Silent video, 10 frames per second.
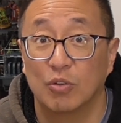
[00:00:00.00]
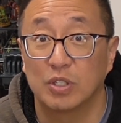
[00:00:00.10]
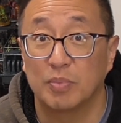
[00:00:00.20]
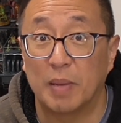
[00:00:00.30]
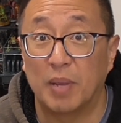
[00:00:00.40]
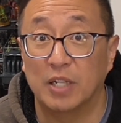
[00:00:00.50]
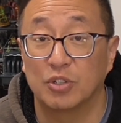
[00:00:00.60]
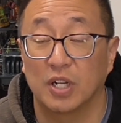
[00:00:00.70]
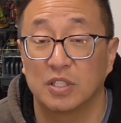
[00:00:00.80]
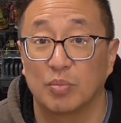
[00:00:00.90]
which my
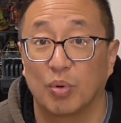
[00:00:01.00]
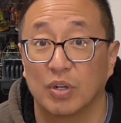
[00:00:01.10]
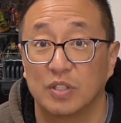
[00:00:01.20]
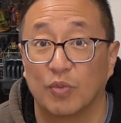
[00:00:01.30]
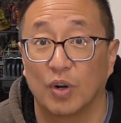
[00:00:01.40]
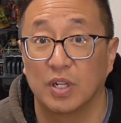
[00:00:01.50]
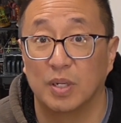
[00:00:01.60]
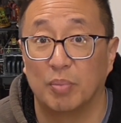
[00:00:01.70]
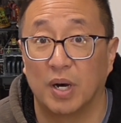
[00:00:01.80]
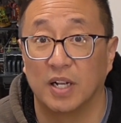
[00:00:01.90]
Patreon supporters
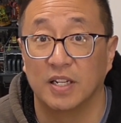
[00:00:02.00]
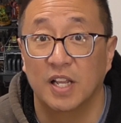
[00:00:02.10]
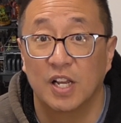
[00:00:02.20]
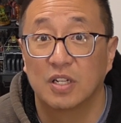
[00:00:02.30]
voted upon.